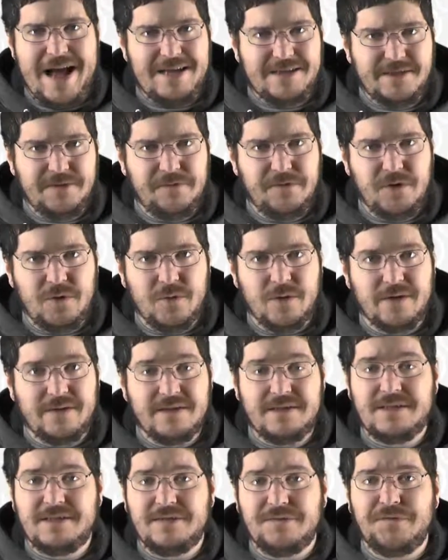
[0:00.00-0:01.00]
As a viewer,
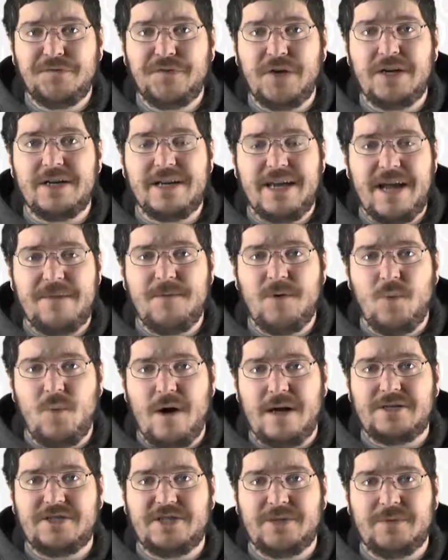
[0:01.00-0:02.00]
this is a fun game to
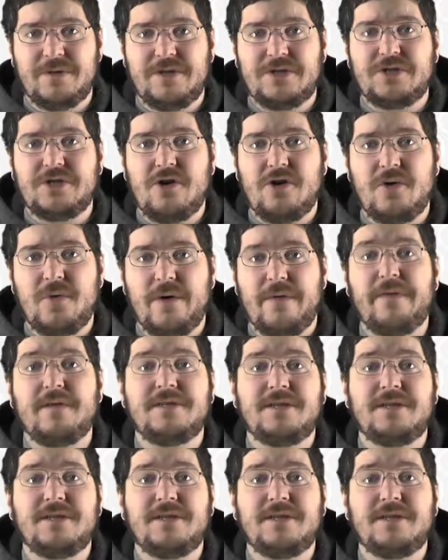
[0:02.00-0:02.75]
watch someone struggle with.